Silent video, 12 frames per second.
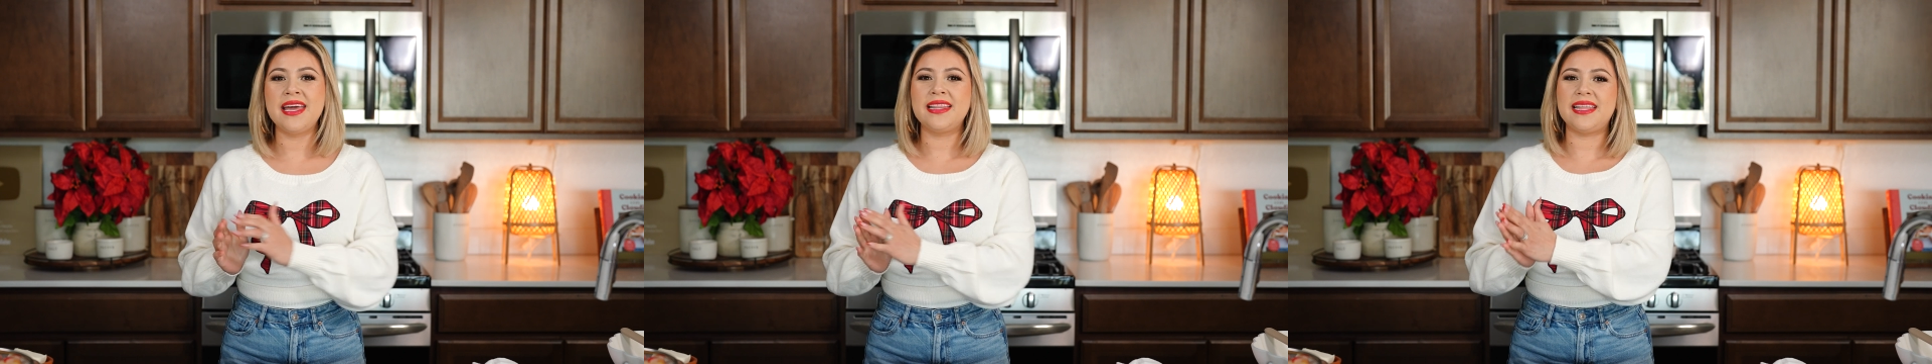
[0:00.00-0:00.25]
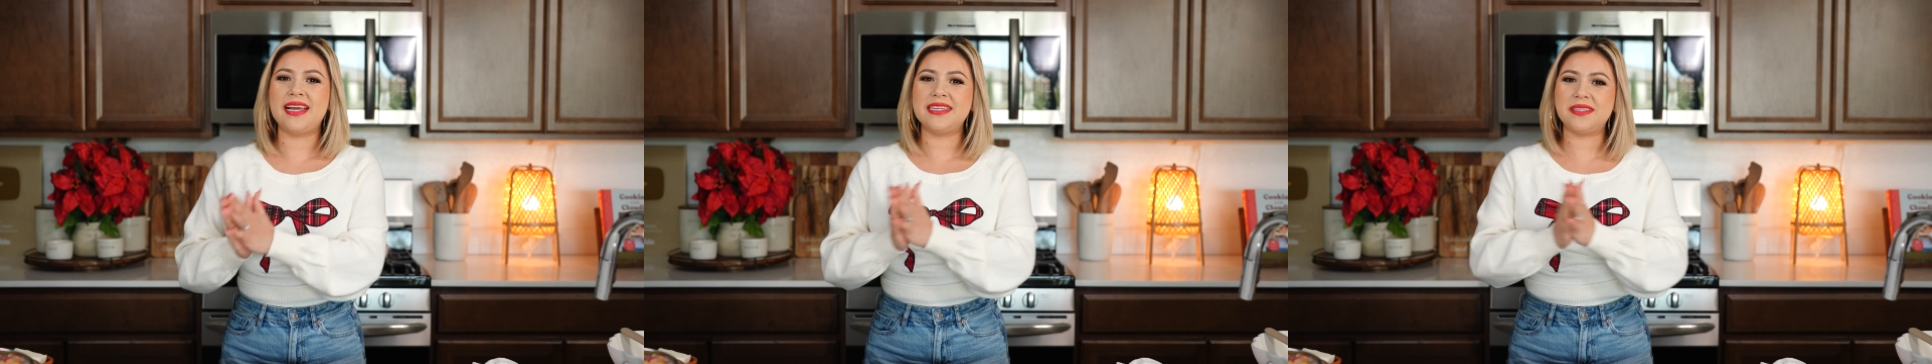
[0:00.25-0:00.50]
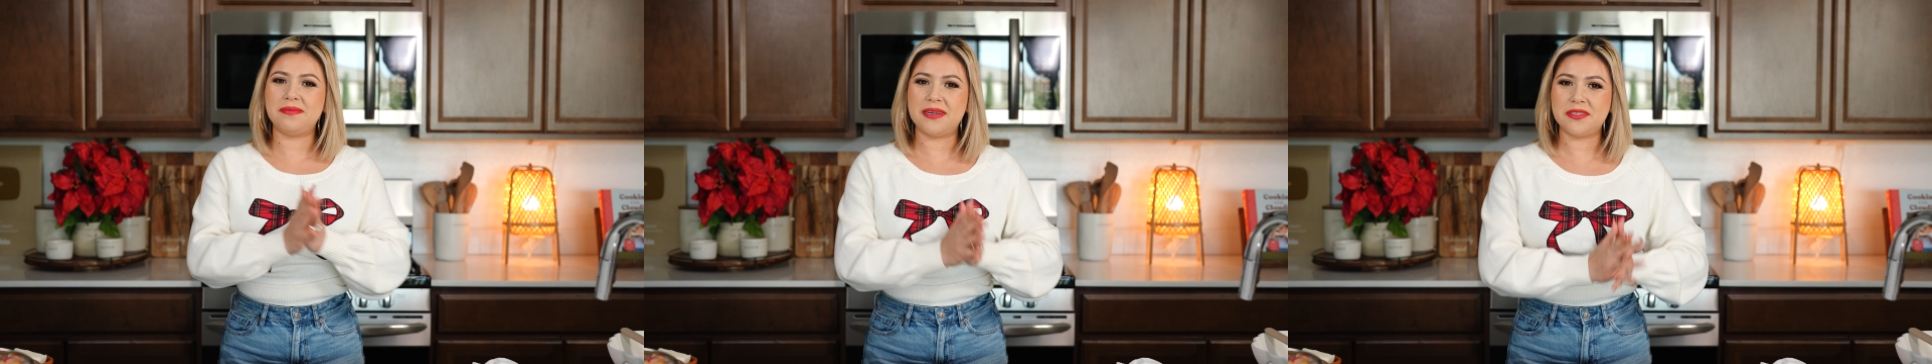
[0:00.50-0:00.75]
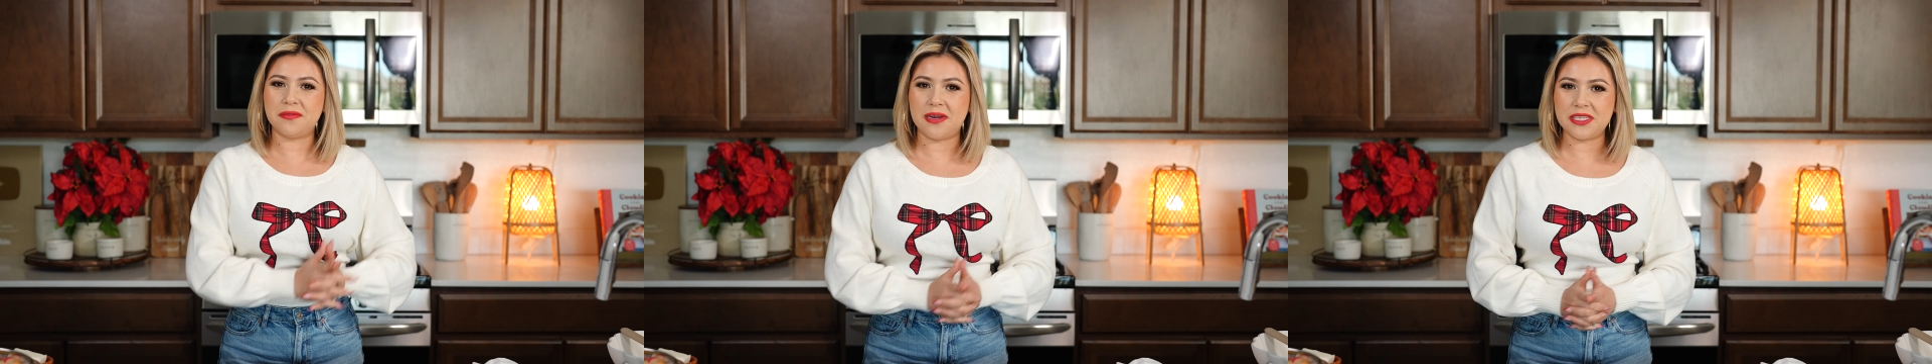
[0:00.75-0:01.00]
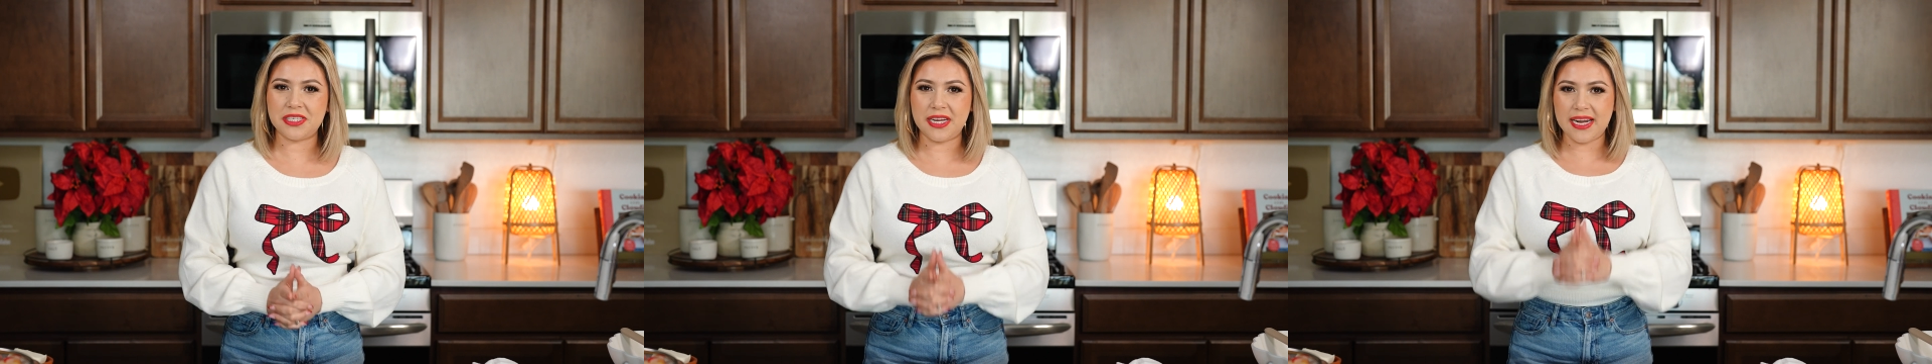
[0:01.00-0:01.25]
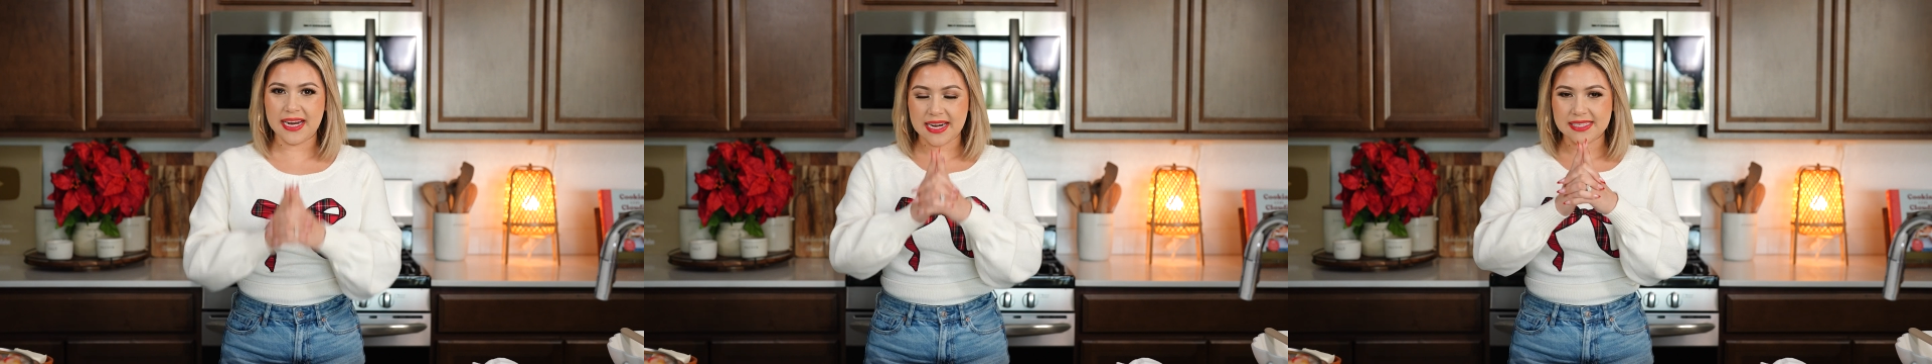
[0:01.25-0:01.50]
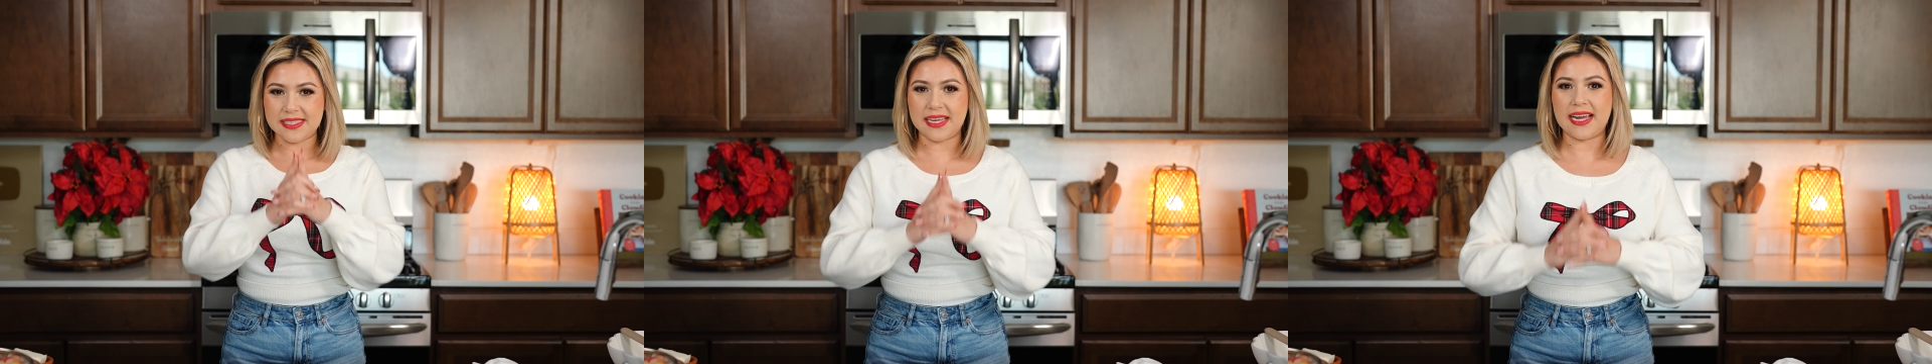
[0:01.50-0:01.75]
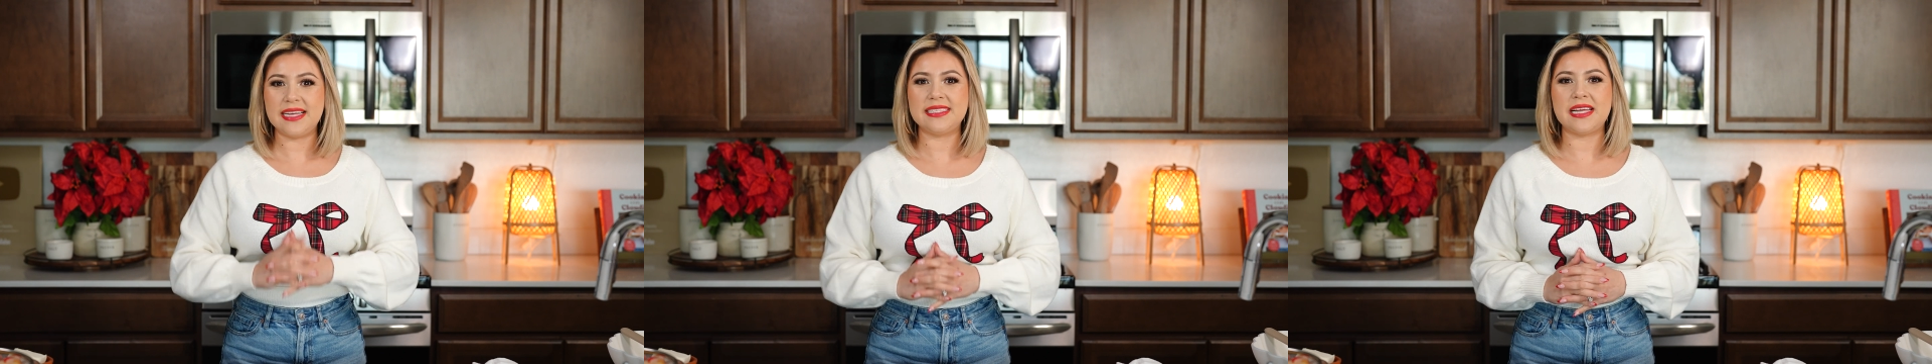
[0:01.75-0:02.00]
Thank you so much for watching, and I'll see you
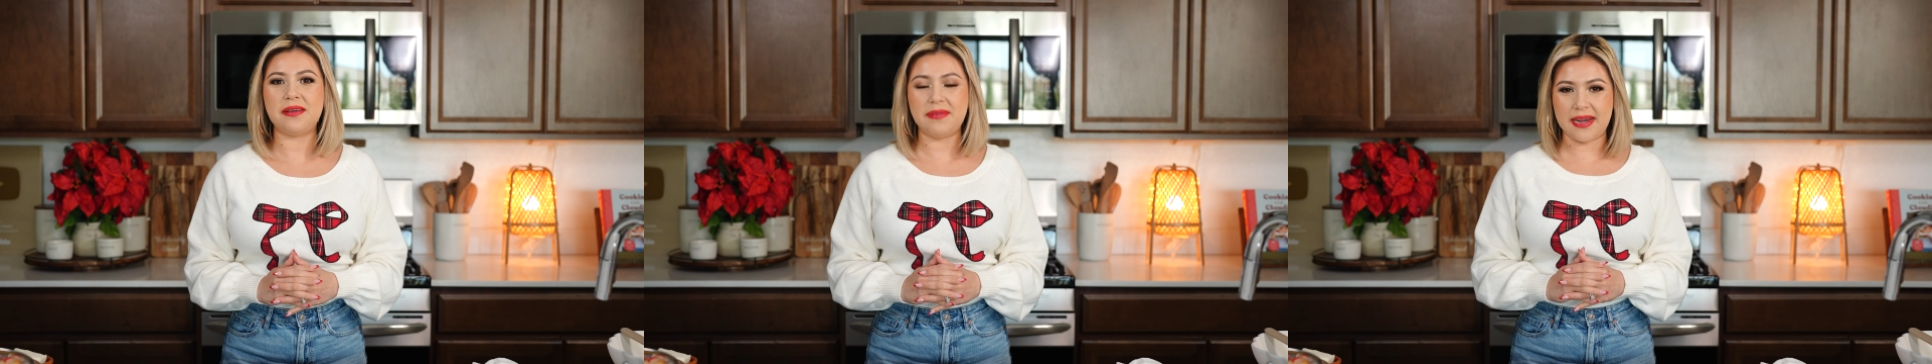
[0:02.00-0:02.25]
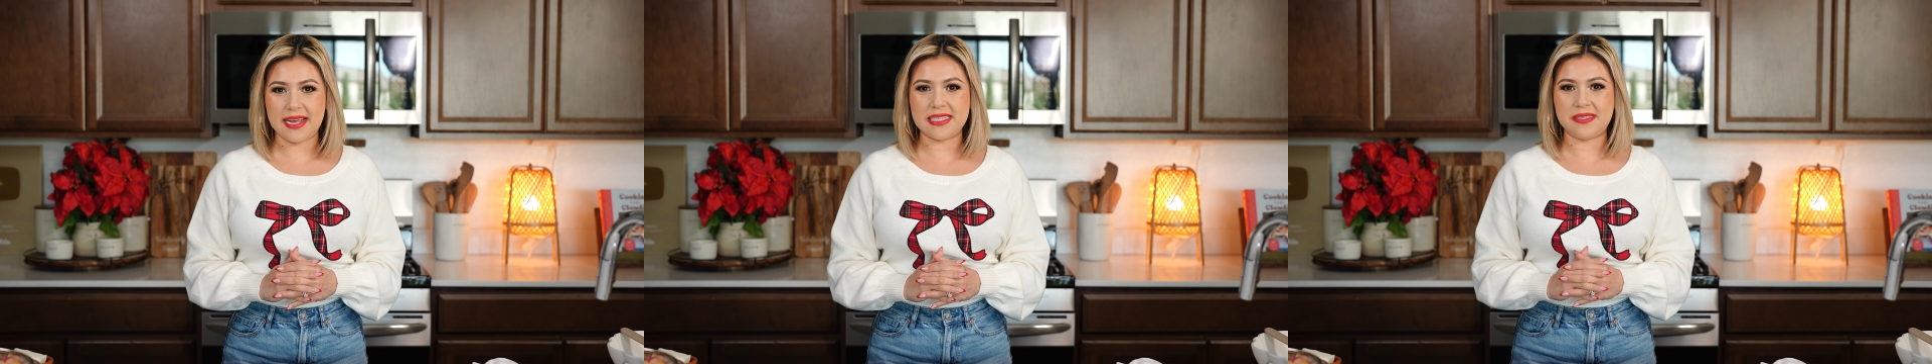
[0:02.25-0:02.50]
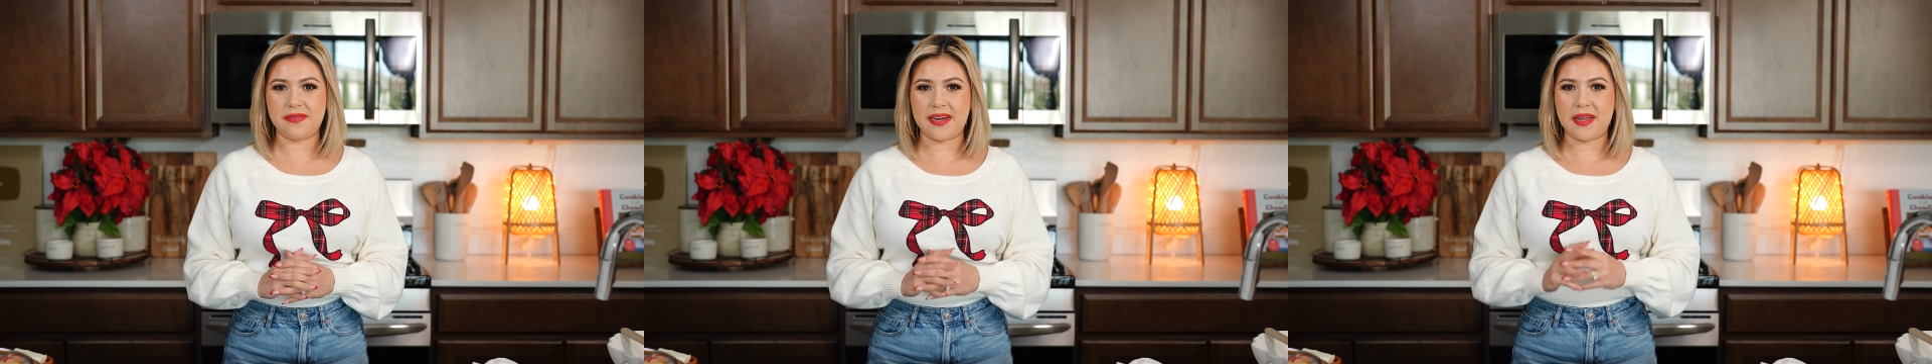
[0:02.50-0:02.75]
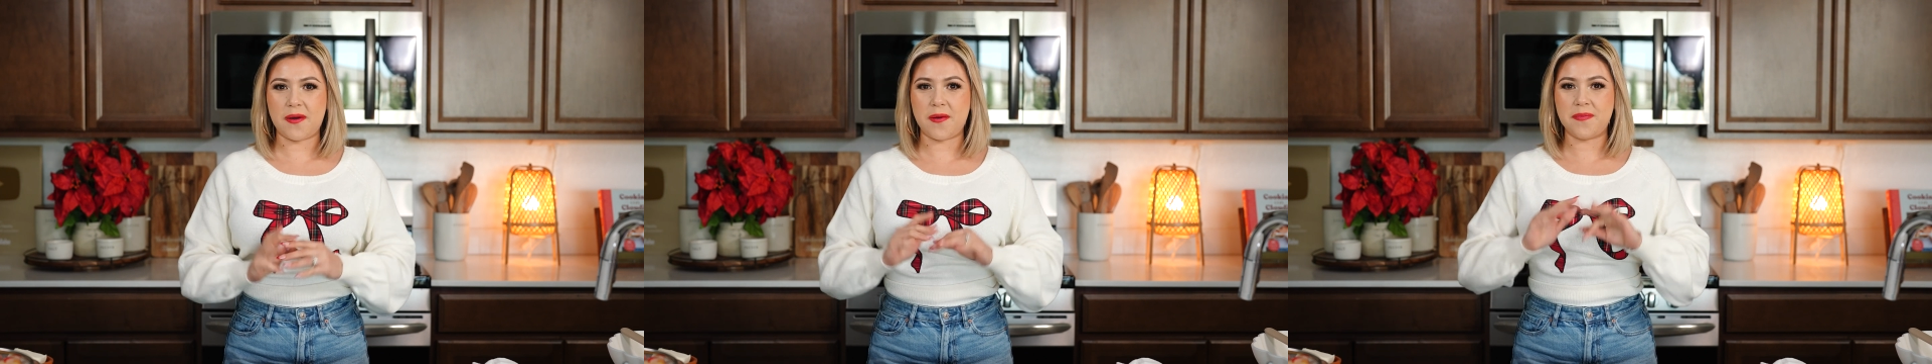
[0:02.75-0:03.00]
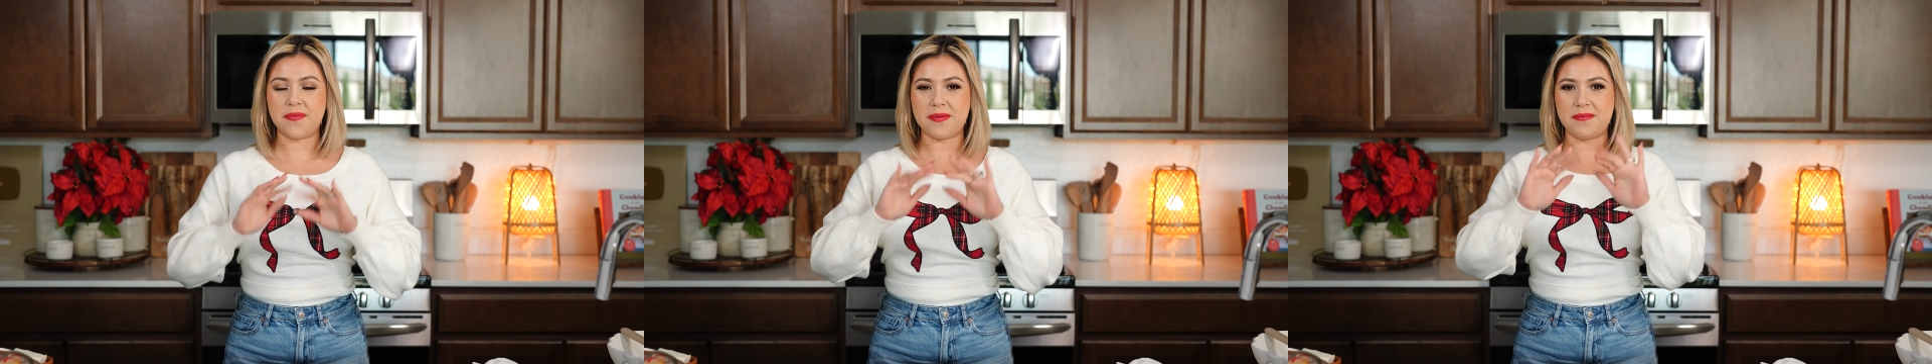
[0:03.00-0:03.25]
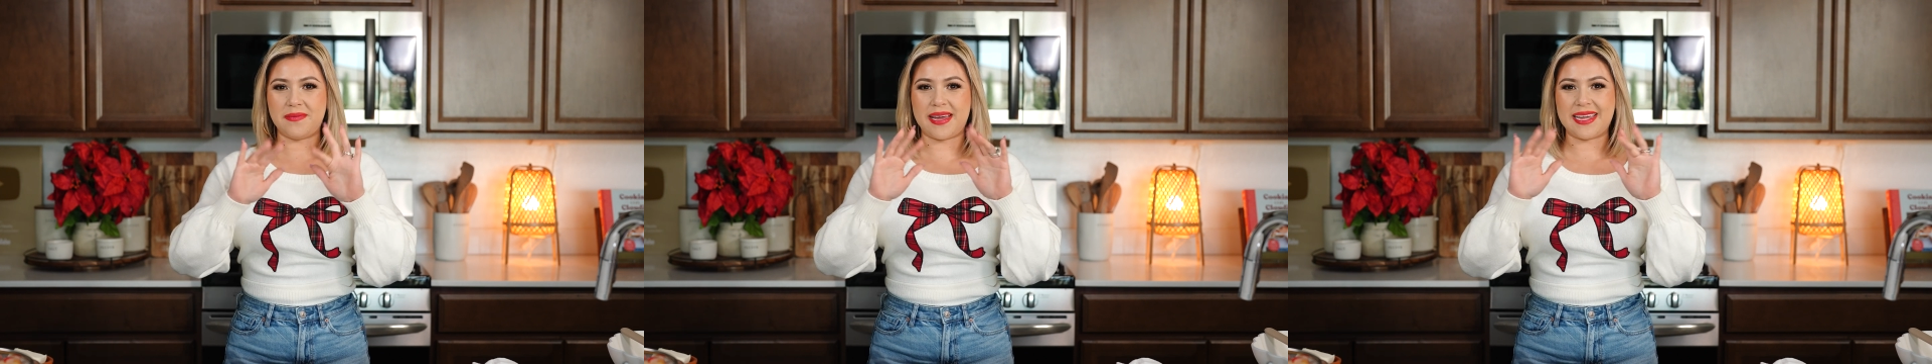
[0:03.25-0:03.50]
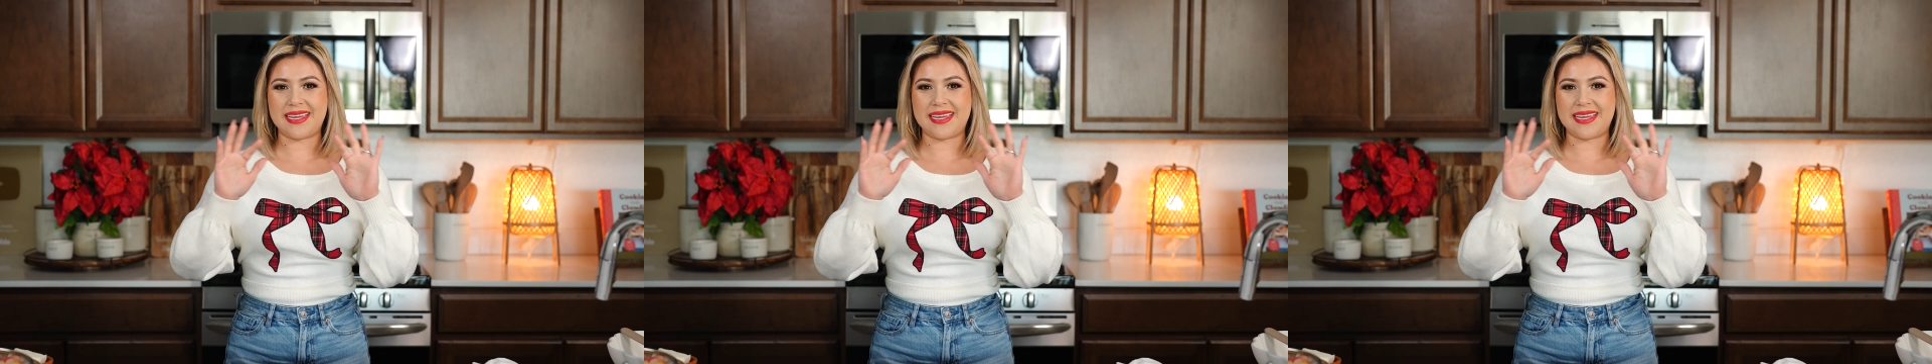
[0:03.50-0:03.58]
guys at my next video. Bye.